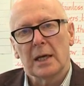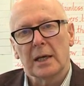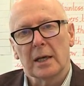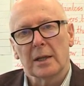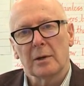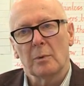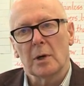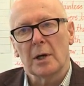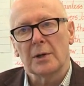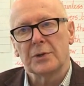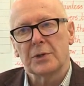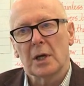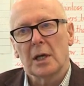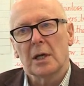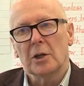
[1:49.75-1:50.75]
In other
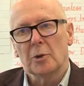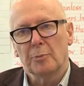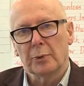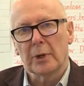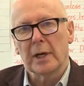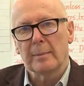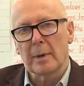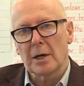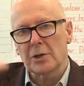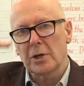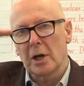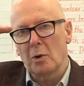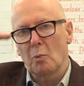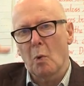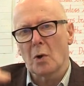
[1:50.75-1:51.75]
words, you pretty much
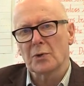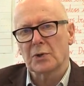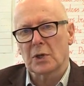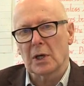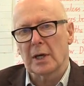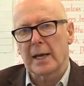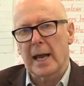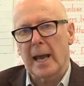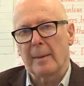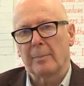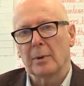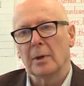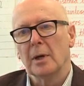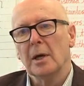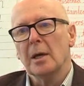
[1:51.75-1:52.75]
know what's going to
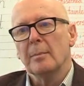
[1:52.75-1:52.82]
happen,